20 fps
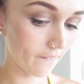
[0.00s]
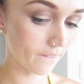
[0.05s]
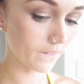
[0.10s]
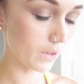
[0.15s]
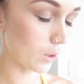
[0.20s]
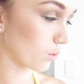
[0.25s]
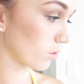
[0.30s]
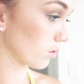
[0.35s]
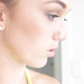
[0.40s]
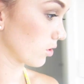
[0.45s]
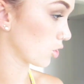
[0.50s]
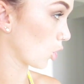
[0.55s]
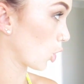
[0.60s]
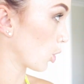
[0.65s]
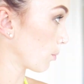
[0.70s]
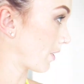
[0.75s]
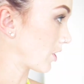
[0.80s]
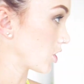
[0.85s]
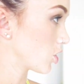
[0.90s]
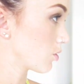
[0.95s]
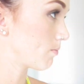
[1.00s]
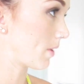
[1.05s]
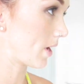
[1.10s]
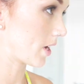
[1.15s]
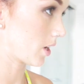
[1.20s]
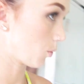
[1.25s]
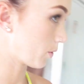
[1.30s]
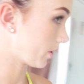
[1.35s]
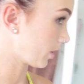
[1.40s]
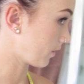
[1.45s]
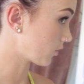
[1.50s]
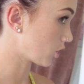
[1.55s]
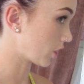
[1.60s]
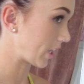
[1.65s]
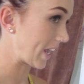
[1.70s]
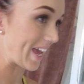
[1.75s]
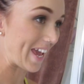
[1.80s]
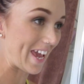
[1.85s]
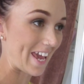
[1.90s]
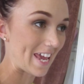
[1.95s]
feel so much better when I've got
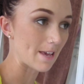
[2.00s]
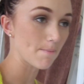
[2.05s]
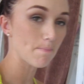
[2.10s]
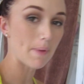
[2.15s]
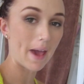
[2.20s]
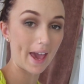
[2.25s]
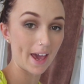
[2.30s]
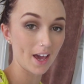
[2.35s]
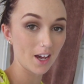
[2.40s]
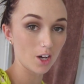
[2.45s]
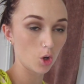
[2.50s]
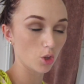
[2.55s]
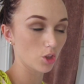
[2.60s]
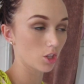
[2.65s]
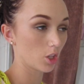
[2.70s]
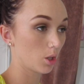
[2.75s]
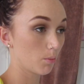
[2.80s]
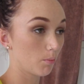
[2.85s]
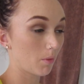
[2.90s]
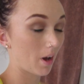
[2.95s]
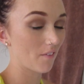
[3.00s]
a heat pack on the...